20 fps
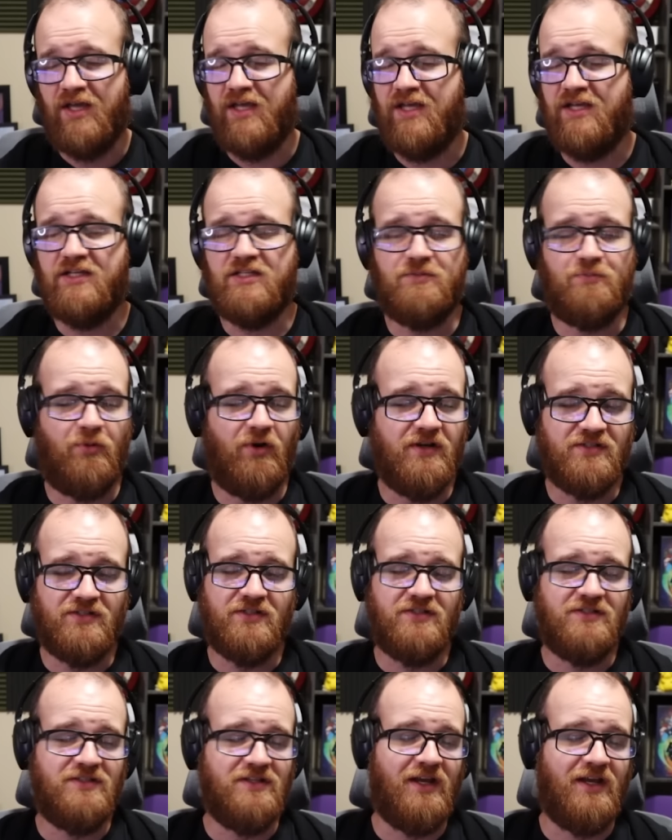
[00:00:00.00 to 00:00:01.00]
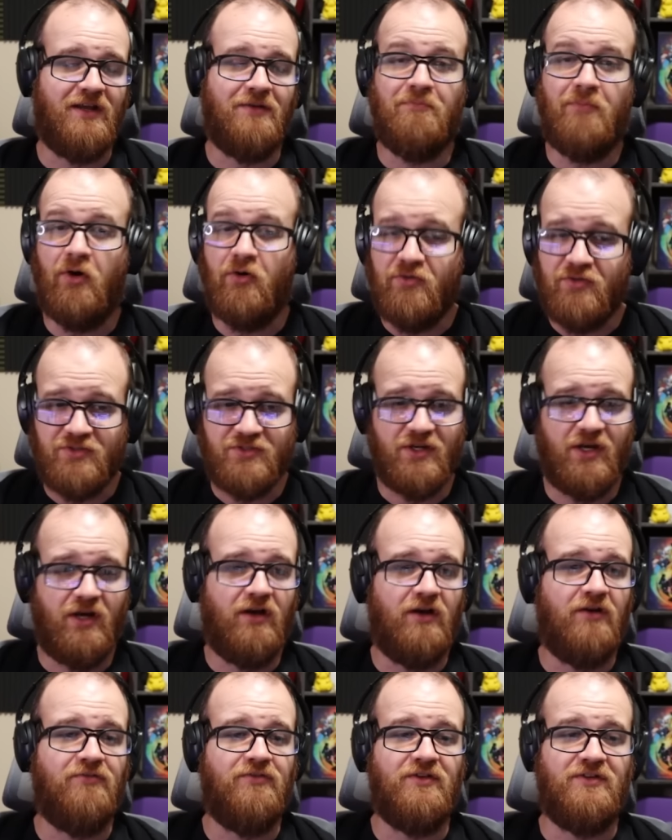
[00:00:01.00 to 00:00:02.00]
is present in most
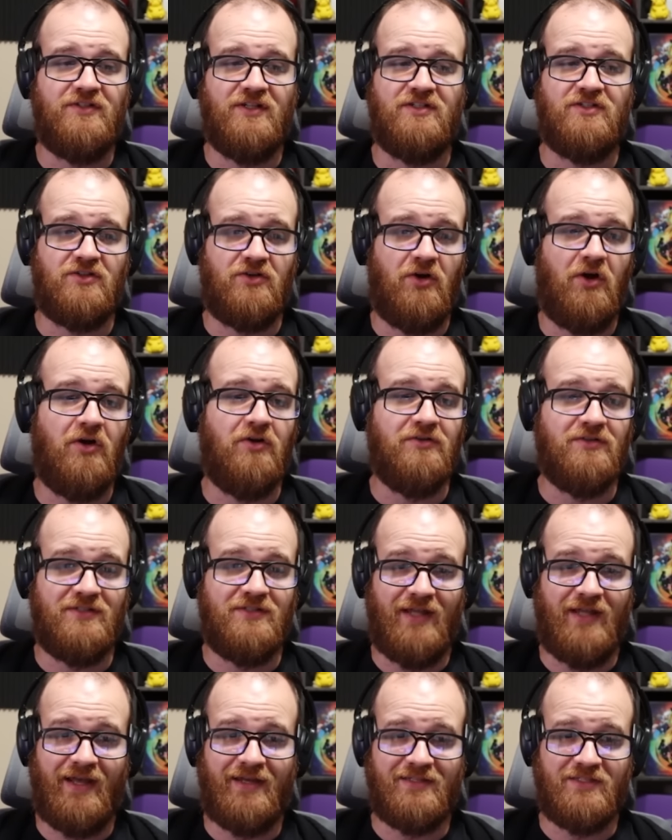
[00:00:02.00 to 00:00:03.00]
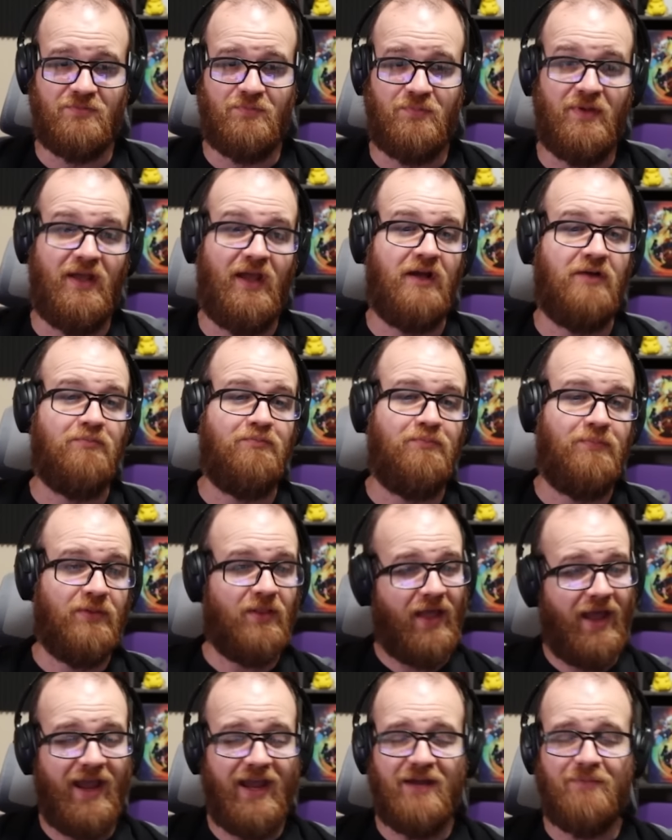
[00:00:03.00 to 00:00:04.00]
of the discard decks being
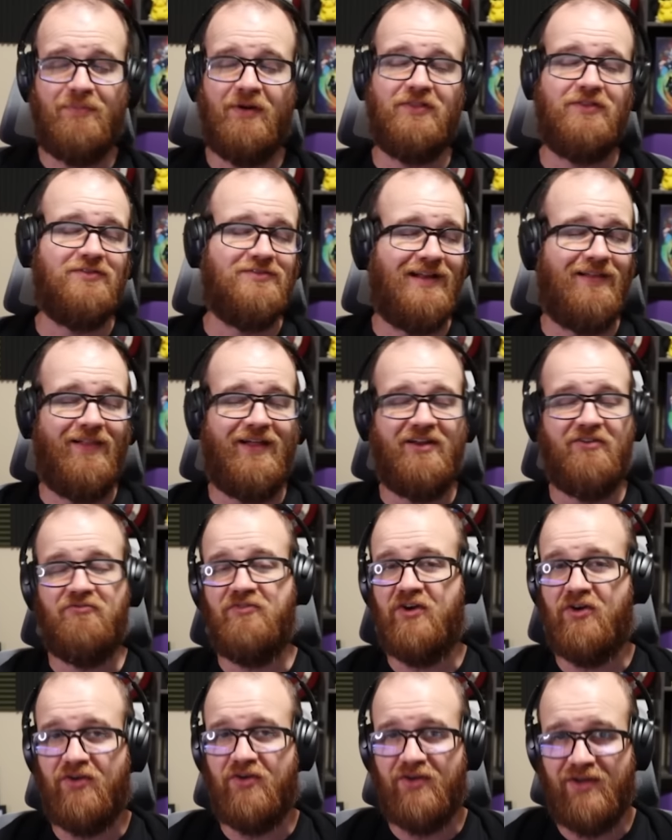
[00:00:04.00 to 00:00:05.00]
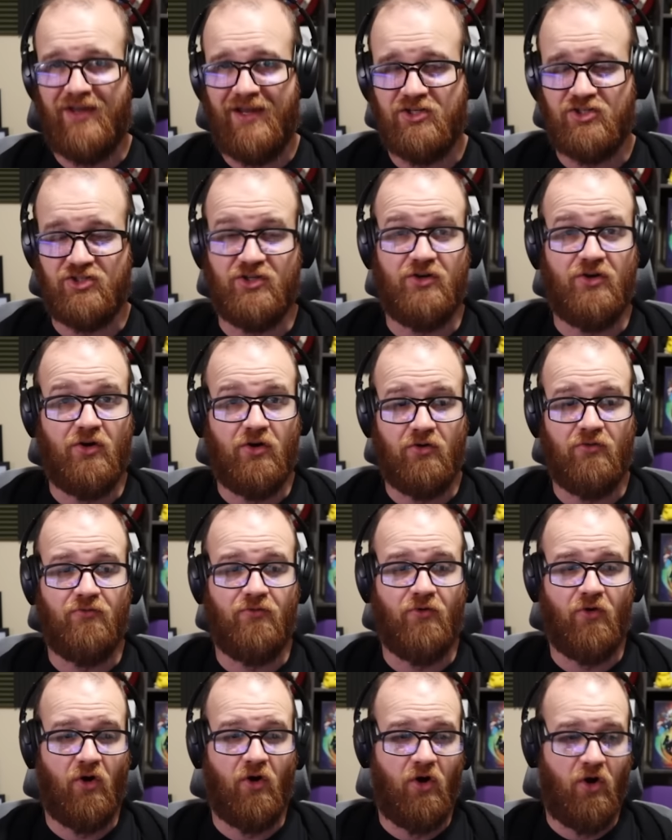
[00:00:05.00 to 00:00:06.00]
played, but there's not a lot of variation
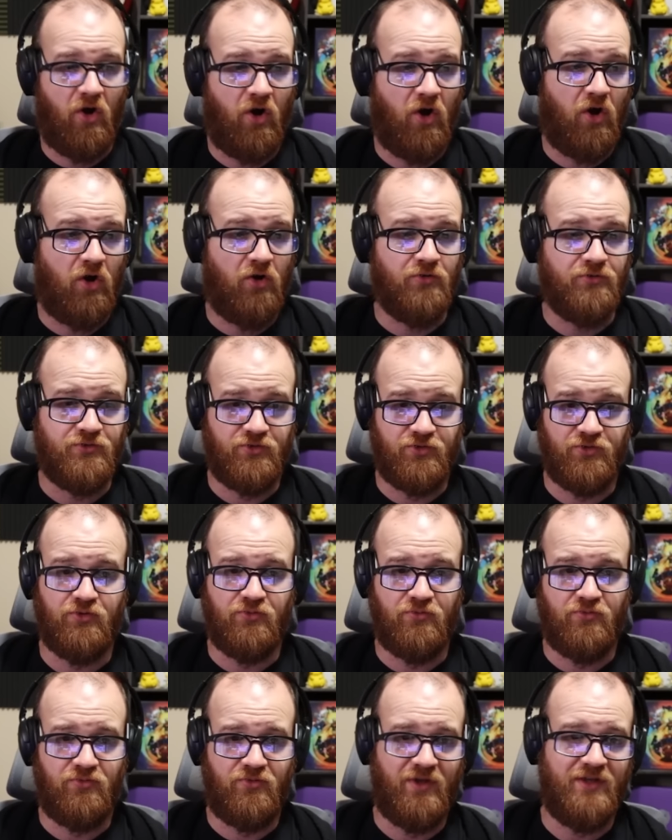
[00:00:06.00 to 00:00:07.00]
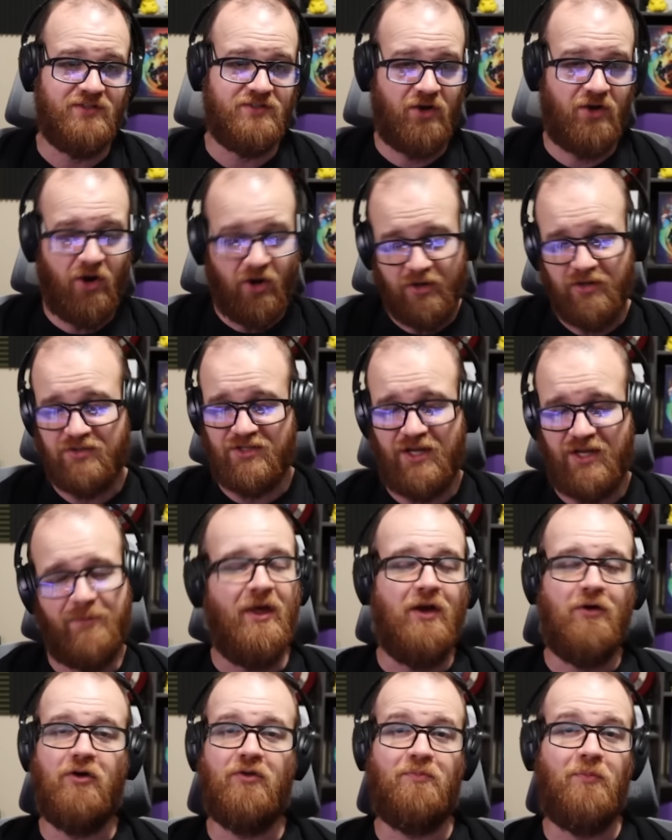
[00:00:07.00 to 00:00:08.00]
overall to this archetype,
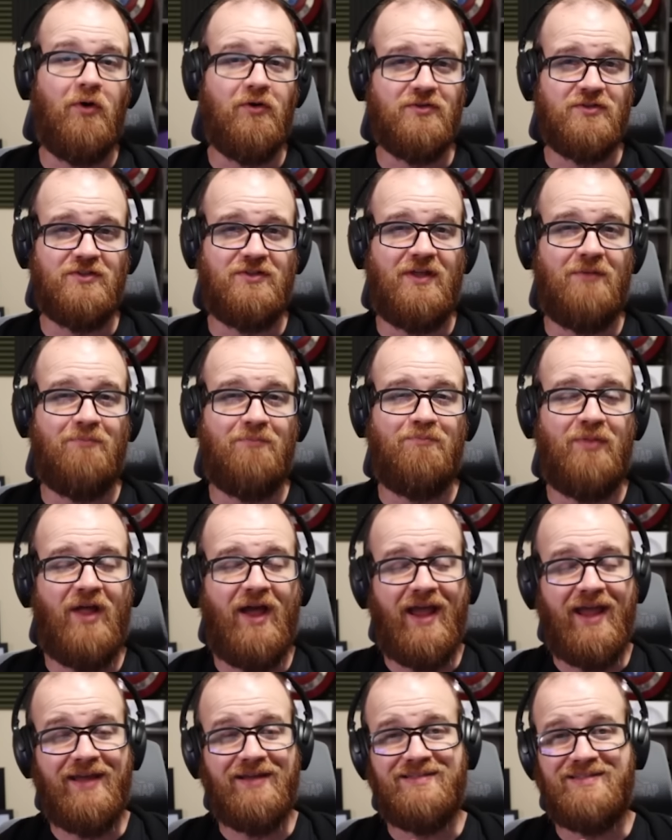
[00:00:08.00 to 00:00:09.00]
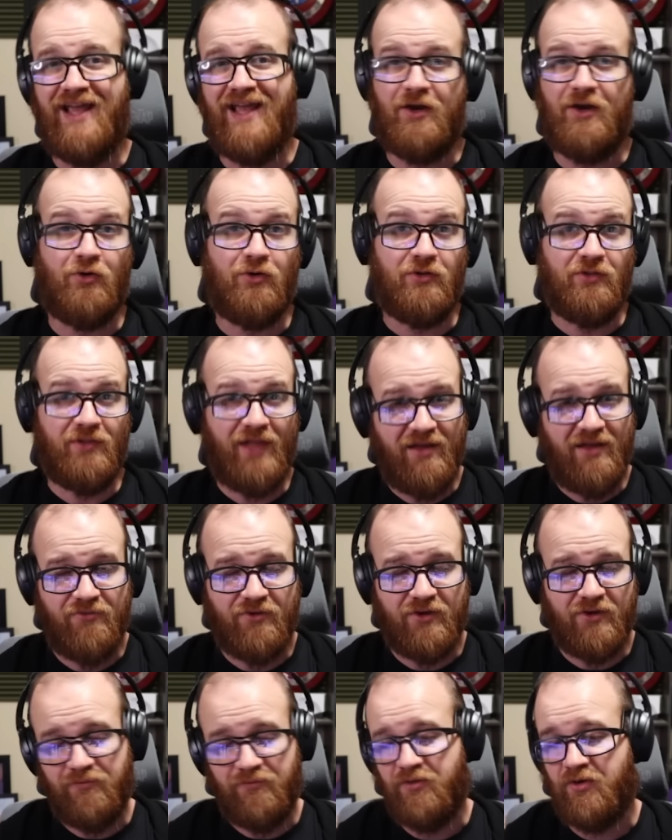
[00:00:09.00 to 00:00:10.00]
with most of them playing 10 or
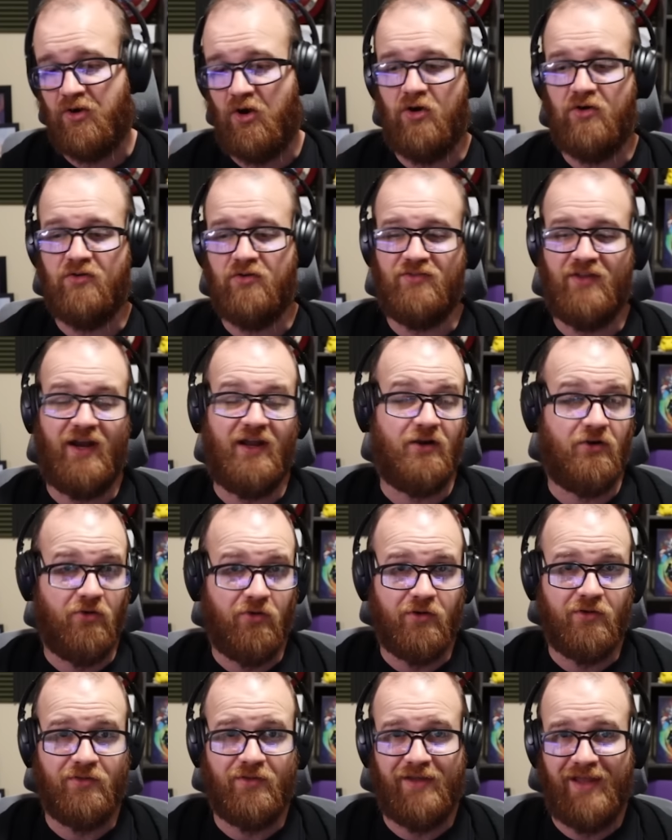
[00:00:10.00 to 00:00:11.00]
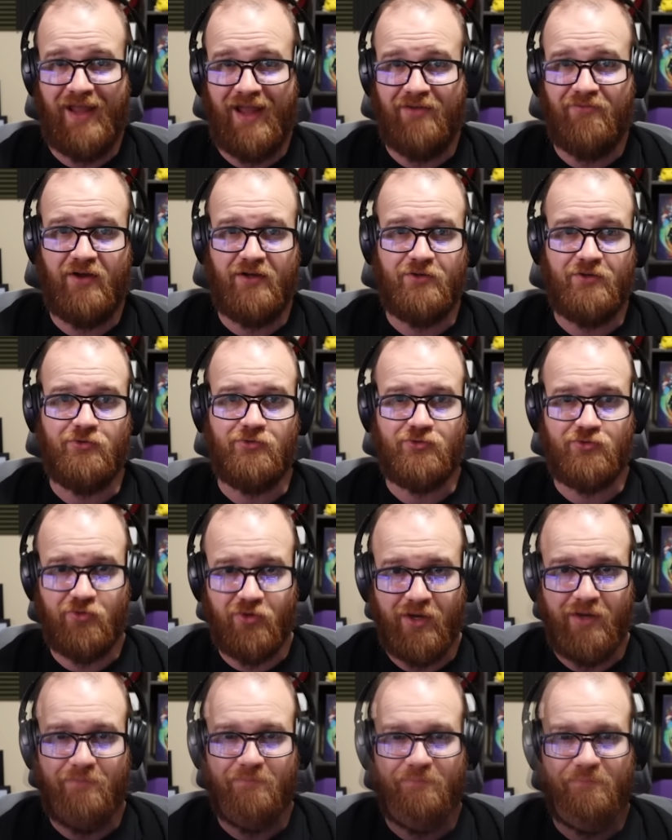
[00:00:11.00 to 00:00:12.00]
11 of the cards that I currently have on your
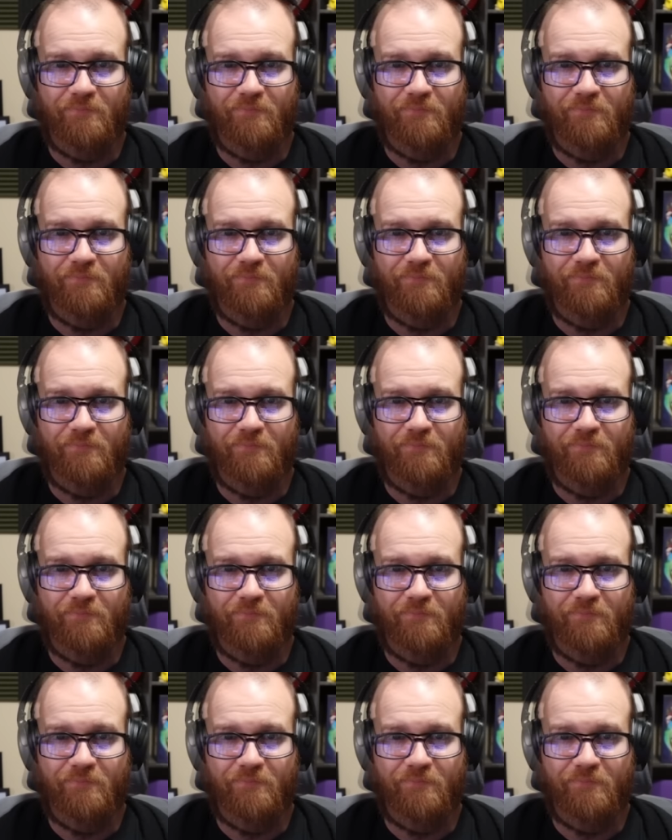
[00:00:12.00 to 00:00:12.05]
screen.